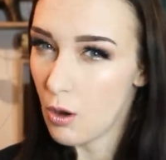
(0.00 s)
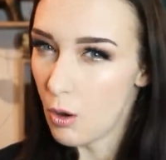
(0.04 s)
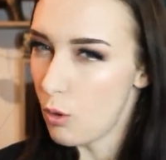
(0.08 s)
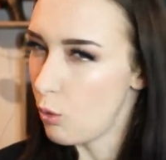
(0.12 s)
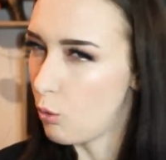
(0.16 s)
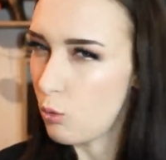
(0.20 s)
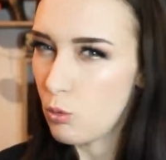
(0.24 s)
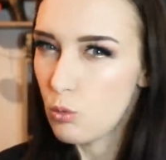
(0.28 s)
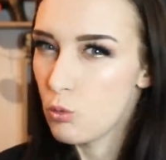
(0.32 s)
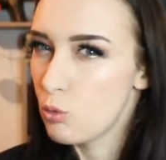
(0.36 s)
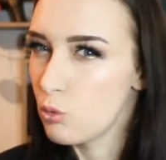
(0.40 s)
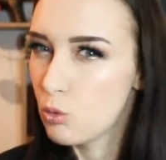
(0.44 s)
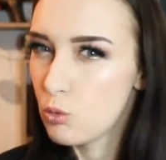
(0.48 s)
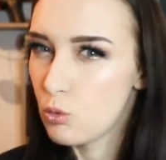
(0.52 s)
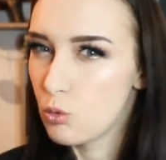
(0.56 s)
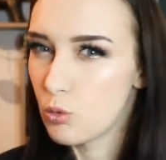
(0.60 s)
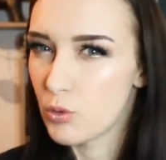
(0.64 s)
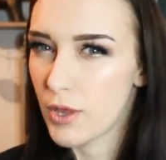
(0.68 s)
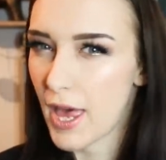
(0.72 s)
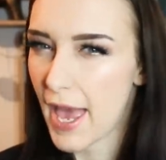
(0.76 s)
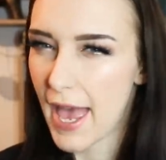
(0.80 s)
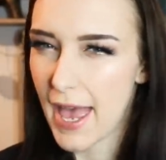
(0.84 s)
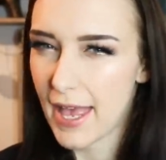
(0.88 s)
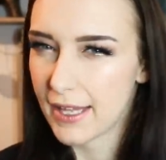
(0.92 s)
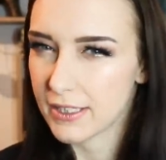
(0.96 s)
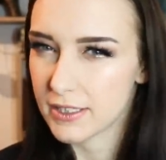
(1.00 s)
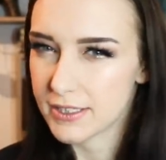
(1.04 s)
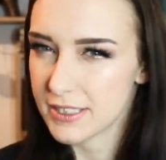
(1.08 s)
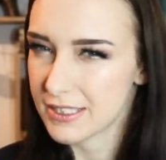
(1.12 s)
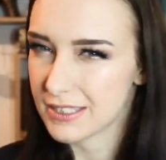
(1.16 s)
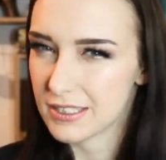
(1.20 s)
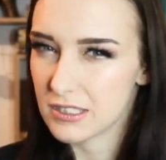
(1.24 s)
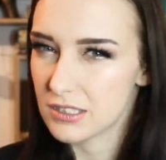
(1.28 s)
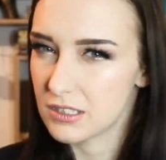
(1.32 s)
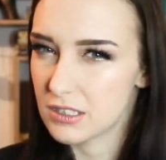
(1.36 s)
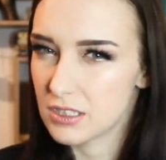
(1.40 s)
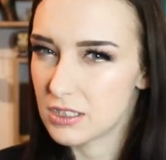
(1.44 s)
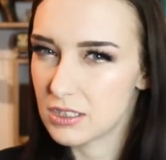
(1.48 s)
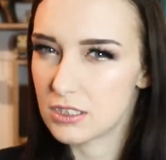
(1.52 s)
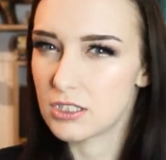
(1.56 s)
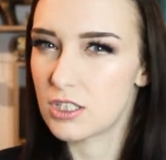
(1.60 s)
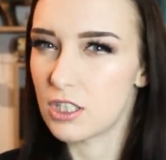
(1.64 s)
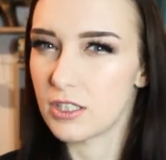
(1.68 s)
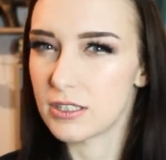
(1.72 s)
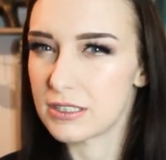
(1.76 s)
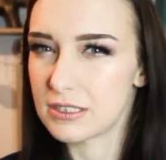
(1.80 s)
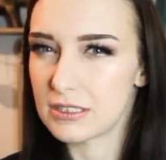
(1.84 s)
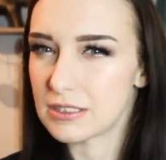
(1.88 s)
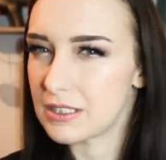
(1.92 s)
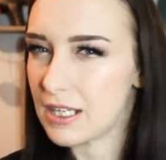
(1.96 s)
oh, they're
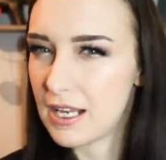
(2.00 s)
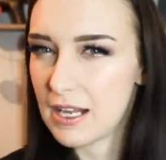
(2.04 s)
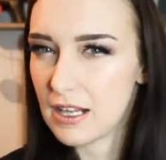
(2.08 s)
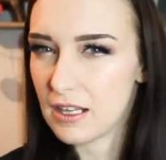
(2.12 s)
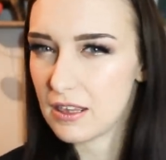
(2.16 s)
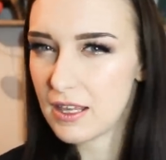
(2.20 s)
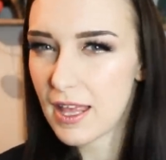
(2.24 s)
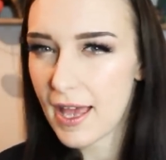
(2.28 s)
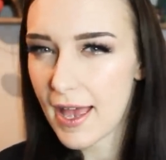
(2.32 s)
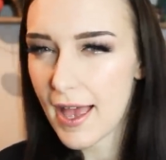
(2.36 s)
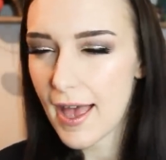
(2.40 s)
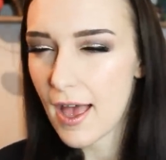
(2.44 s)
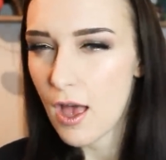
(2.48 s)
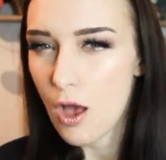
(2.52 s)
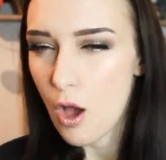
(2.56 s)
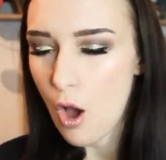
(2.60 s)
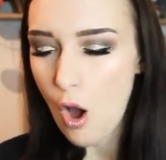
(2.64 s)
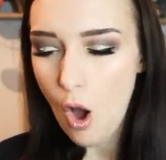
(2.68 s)
disgusting, they're